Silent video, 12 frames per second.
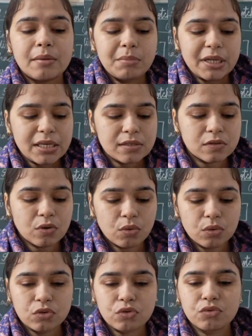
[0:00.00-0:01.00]
Please
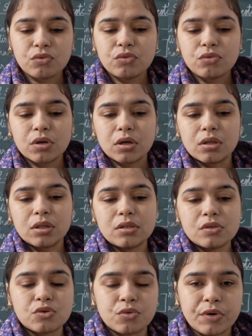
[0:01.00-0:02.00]
go through the
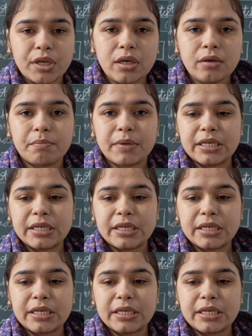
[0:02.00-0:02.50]
story.